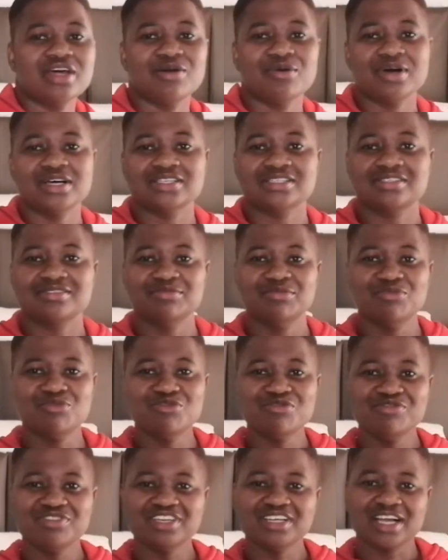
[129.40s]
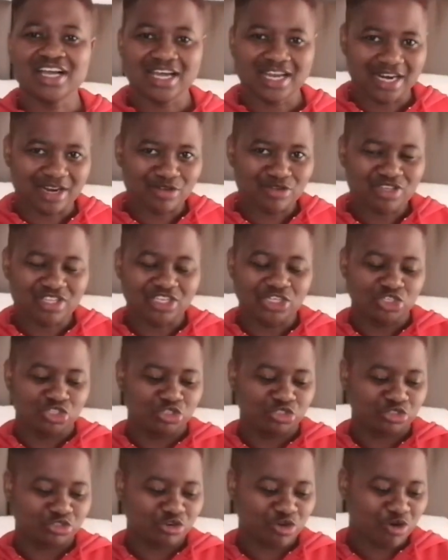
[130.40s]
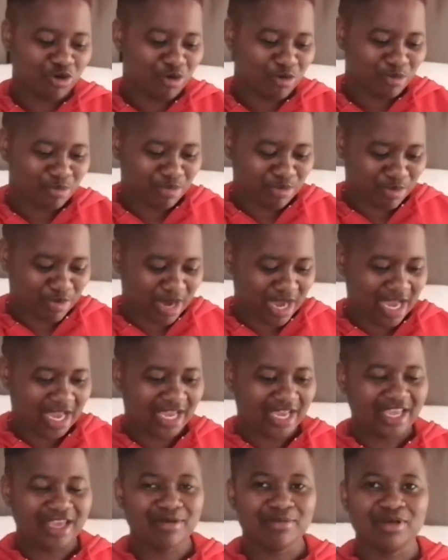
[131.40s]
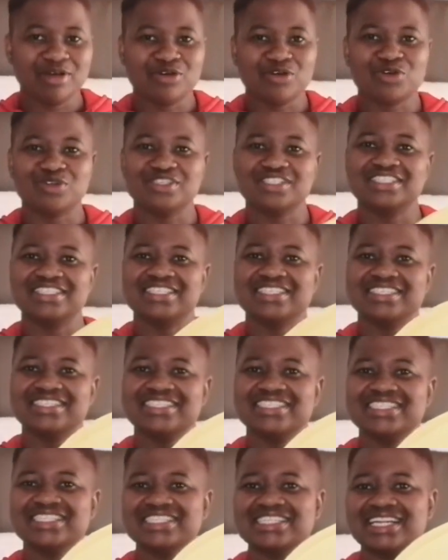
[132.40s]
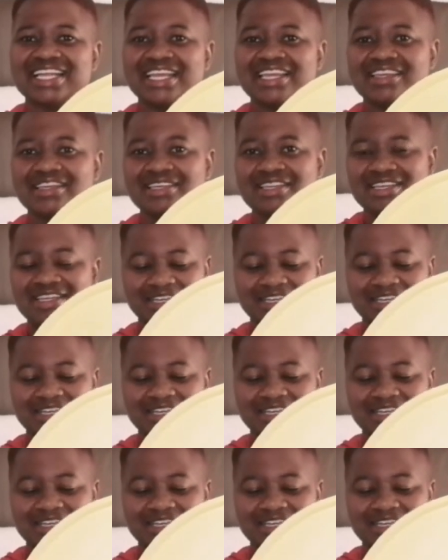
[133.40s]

was moving around the shop, I came across this tray.